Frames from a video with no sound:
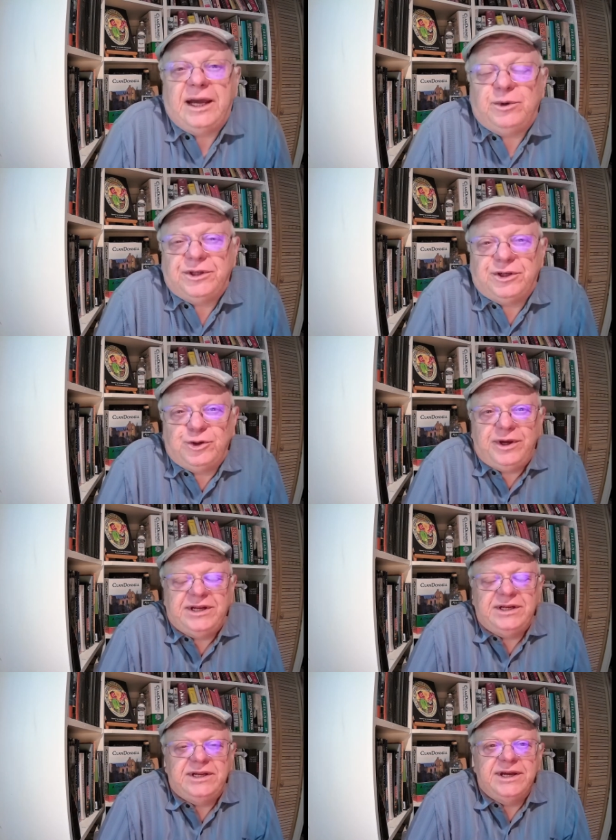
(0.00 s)
And what the
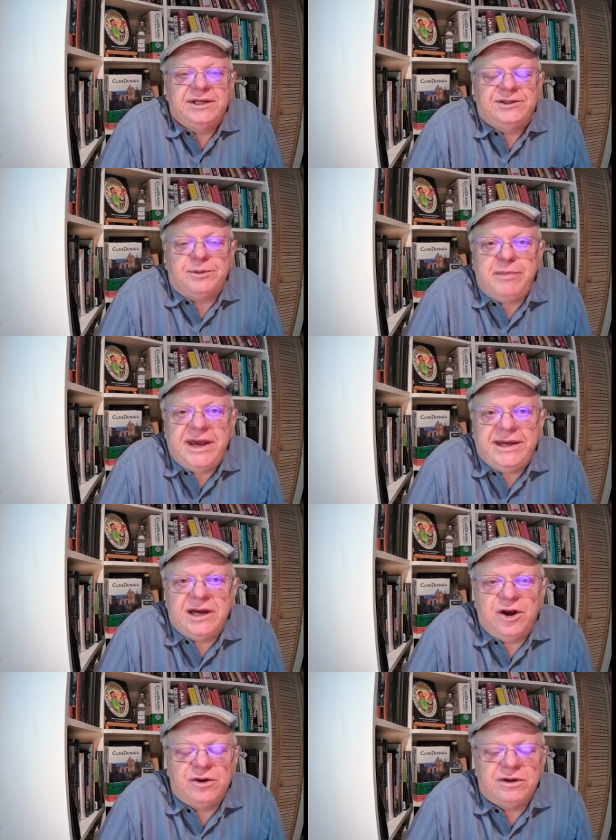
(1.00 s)
treaty did is it made
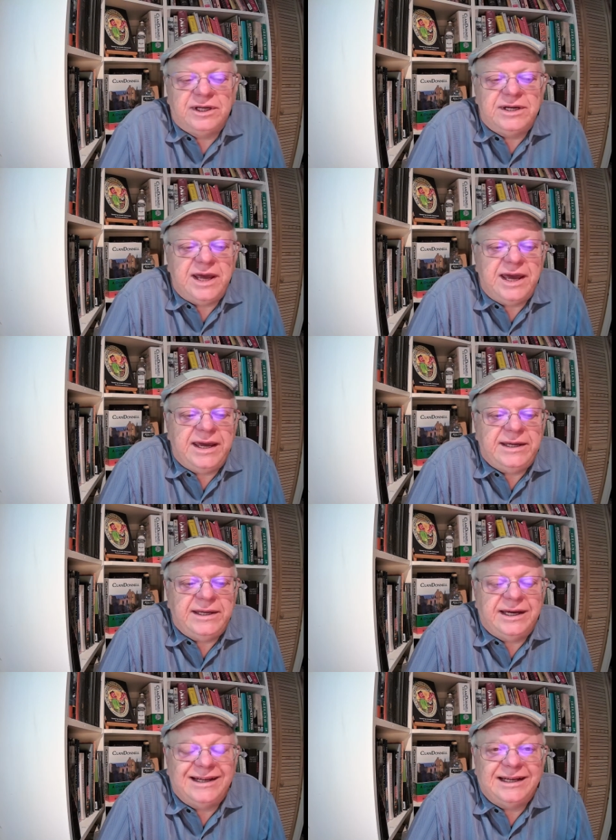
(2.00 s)
Ireland
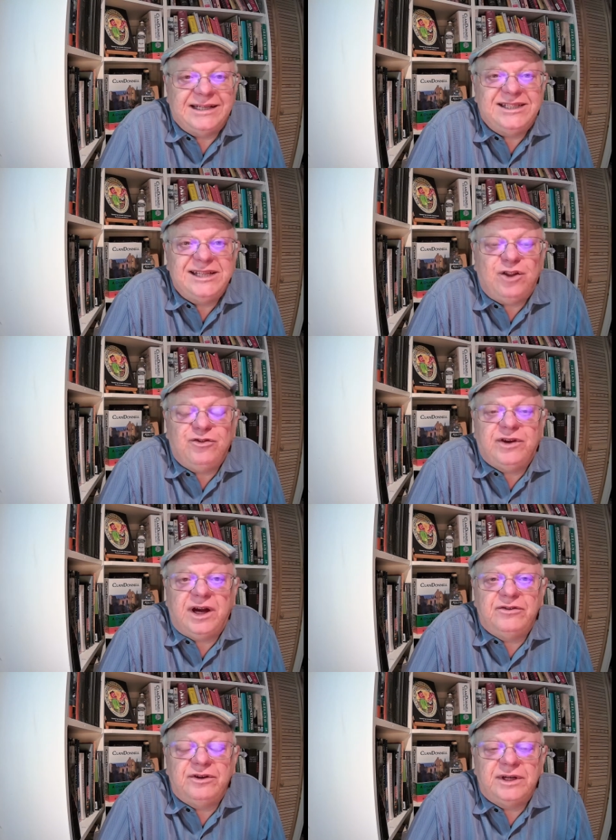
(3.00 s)
a
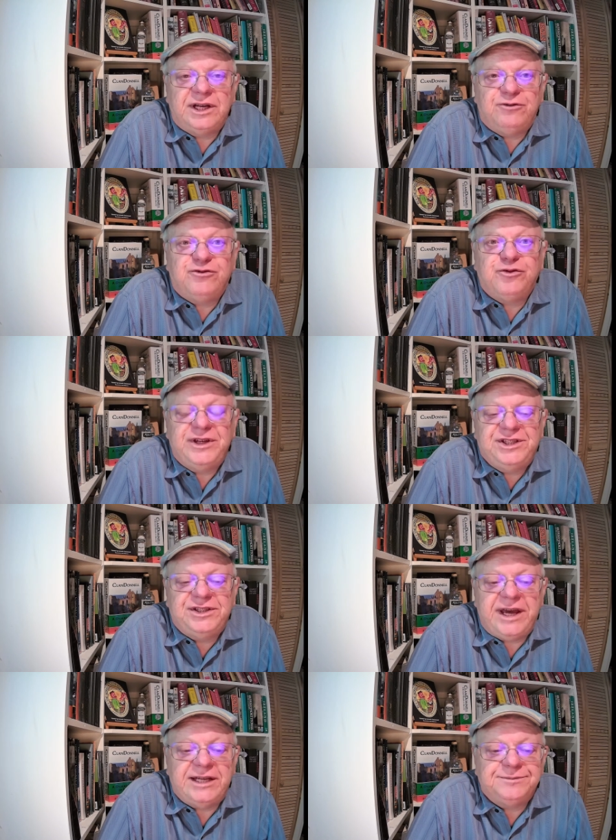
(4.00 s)
self-governing free
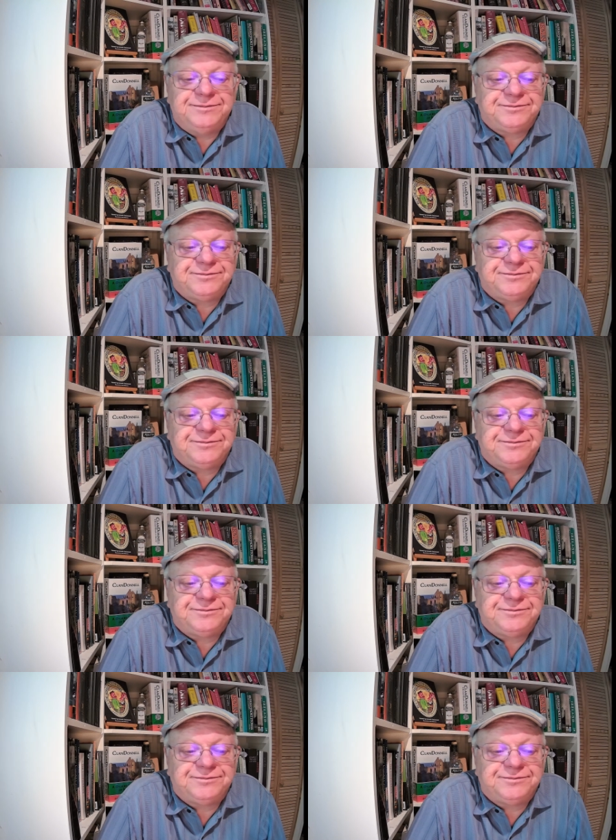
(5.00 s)
state